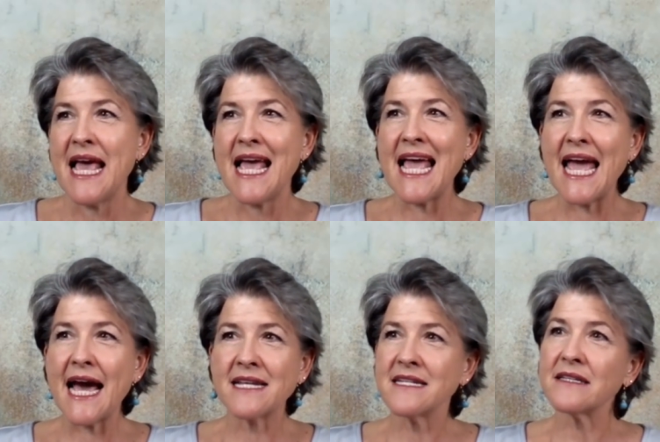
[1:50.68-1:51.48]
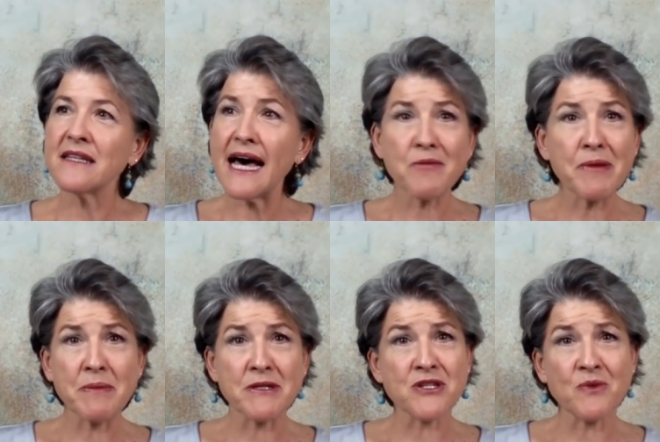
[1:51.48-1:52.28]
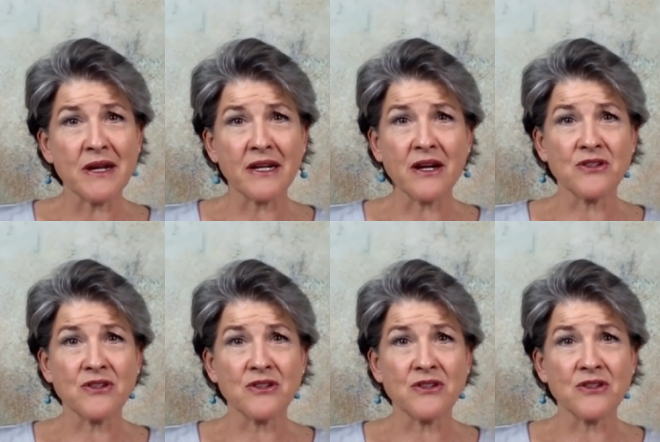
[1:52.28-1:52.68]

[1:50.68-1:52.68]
and a lot of people just want to go